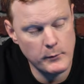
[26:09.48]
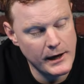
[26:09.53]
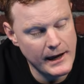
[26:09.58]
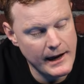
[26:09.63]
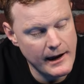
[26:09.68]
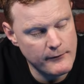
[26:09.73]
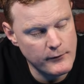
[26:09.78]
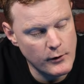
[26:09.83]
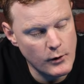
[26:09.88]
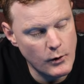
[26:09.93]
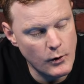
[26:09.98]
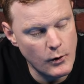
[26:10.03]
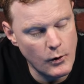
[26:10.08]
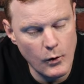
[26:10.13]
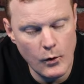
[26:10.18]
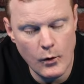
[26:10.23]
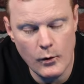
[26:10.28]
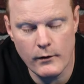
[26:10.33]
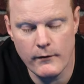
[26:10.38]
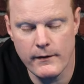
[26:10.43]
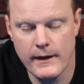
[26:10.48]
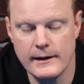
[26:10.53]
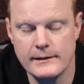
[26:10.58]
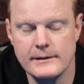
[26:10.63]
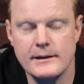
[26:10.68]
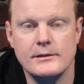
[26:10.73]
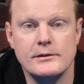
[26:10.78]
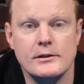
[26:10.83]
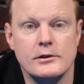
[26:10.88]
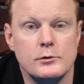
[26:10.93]
we have all of that
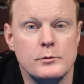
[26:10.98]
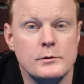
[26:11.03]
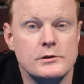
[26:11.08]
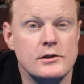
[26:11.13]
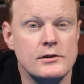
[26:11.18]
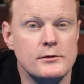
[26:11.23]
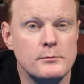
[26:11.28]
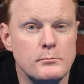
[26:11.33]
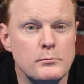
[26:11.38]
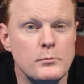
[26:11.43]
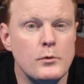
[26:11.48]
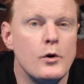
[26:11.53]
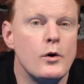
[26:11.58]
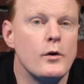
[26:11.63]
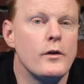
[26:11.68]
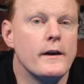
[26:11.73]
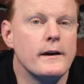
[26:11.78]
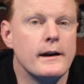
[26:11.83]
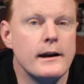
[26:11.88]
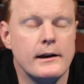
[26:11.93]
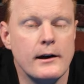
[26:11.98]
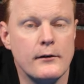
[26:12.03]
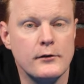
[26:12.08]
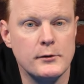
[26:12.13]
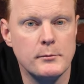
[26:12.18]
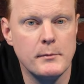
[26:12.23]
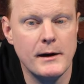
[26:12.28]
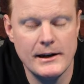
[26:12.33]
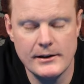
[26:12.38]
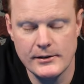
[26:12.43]
distance, which is more than enough
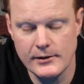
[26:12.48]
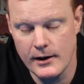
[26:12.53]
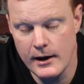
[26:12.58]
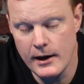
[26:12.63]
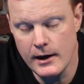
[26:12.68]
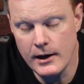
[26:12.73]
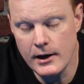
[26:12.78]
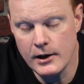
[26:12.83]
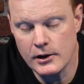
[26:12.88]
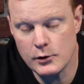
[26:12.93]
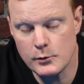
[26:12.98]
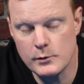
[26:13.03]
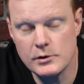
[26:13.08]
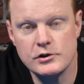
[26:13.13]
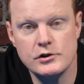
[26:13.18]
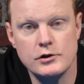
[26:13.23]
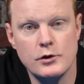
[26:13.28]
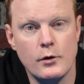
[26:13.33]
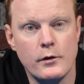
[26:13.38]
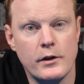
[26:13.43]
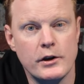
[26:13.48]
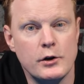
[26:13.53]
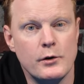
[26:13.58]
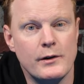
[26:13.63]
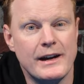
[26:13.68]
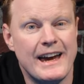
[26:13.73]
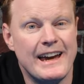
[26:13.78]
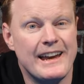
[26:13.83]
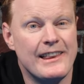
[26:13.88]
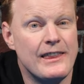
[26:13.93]
space to ensure that you're
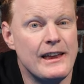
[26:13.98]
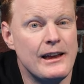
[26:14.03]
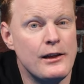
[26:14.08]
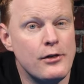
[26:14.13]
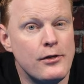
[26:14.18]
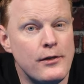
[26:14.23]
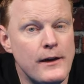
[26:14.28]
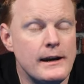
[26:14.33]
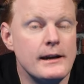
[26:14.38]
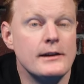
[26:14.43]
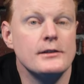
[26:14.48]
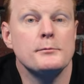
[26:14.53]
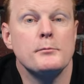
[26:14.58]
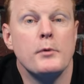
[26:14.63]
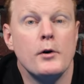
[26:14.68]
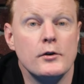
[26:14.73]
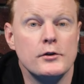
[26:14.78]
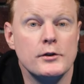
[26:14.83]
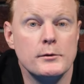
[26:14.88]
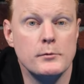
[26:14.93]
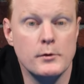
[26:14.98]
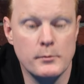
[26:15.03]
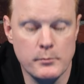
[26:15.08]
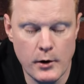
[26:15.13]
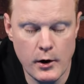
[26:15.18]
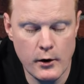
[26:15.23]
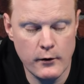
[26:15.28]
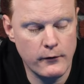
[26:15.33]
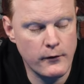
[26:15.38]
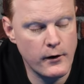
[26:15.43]
getting the thinnest possible
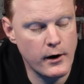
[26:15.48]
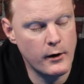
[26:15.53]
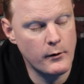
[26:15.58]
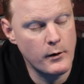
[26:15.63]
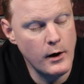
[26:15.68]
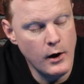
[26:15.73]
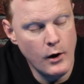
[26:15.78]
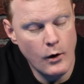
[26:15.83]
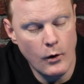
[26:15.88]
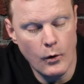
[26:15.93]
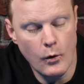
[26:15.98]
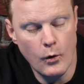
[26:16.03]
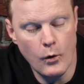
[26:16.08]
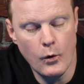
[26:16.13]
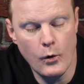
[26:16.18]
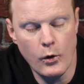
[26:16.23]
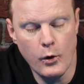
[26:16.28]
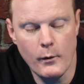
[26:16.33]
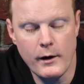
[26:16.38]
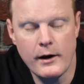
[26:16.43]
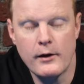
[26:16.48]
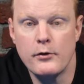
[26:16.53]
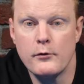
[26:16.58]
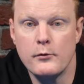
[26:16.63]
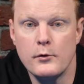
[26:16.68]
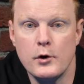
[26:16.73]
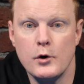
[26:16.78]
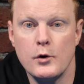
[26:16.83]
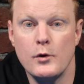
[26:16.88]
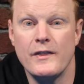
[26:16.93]
profile all the way
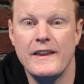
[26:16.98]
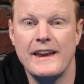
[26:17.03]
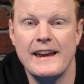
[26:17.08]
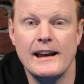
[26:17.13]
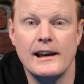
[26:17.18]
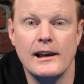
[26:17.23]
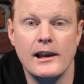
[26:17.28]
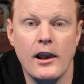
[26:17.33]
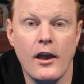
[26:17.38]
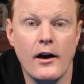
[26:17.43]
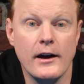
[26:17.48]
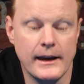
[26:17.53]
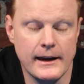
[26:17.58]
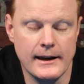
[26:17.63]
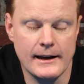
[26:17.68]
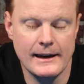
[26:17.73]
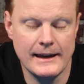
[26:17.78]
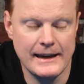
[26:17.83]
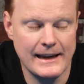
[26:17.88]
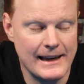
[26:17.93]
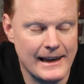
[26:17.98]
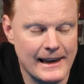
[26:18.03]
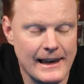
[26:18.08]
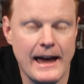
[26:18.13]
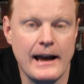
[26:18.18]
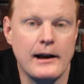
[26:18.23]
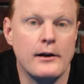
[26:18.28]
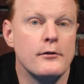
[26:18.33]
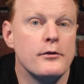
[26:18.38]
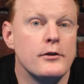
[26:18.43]
through the likely
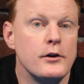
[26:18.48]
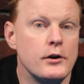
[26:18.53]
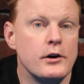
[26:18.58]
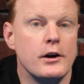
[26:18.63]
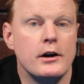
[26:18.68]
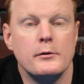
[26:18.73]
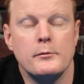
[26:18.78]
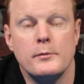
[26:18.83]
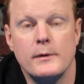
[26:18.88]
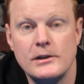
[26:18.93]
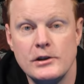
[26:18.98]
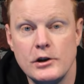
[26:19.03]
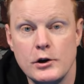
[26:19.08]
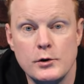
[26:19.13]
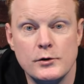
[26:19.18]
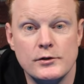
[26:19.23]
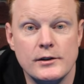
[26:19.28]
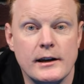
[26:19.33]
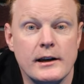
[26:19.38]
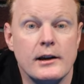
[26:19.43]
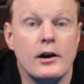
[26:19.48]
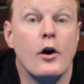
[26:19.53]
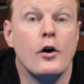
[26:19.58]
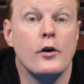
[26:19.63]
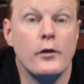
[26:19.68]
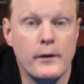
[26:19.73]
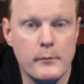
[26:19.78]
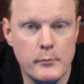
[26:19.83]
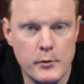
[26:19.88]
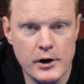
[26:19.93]
length that you're going to be using
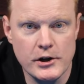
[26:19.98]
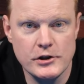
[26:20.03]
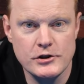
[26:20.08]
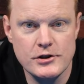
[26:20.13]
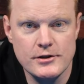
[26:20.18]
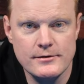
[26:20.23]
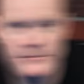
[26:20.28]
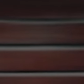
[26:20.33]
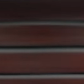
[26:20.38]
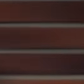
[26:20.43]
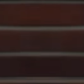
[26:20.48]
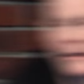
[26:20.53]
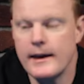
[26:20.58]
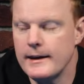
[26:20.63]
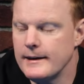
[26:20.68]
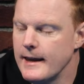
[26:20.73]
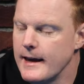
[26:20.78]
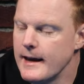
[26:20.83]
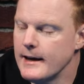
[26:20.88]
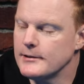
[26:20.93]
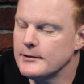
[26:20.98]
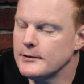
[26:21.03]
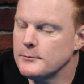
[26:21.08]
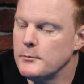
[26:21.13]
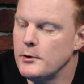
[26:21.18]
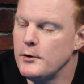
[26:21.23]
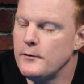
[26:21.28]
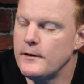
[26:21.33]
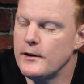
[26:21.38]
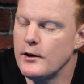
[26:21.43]
on the bridge. Then next,
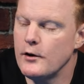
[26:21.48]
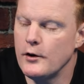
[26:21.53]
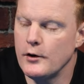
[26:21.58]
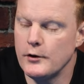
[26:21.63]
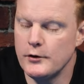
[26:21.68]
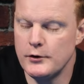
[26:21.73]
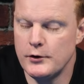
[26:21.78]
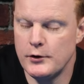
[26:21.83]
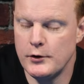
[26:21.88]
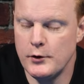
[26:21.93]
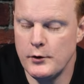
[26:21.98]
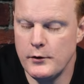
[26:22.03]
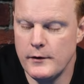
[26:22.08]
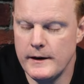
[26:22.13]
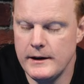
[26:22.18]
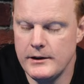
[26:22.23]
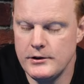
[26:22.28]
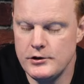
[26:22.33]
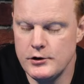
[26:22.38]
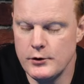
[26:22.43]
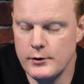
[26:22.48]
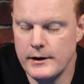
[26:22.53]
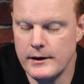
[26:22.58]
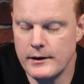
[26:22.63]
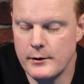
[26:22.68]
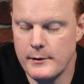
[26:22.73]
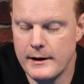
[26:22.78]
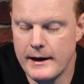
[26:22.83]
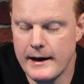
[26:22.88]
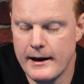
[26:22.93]
moving on to the joint
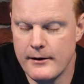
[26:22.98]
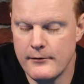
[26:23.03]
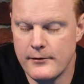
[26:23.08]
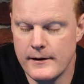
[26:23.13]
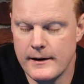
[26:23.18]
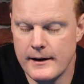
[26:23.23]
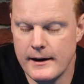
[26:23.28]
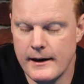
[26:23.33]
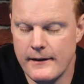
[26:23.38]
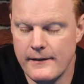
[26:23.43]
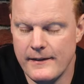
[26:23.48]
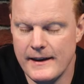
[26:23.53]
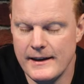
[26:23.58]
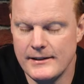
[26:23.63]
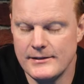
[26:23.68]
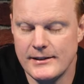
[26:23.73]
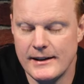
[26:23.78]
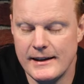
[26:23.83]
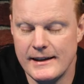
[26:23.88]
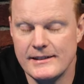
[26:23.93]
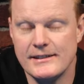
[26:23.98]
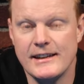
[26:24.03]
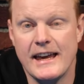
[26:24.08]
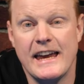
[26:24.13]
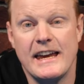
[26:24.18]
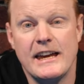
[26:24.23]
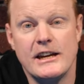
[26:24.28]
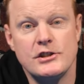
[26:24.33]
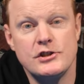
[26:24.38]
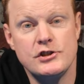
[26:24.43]
that we have here, and this is
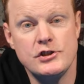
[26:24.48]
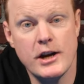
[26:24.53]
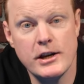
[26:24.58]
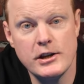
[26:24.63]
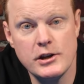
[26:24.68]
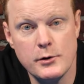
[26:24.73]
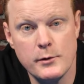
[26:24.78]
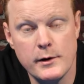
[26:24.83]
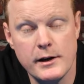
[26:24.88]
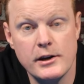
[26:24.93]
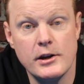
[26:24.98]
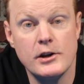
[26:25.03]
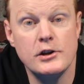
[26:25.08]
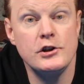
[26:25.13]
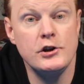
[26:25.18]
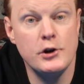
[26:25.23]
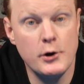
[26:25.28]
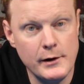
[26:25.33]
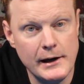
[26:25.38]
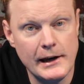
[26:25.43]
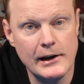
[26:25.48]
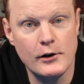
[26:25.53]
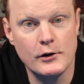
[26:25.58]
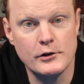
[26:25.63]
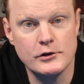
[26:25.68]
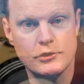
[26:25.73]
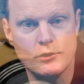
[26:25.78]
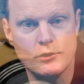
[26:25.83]
a genuine Uni-Loc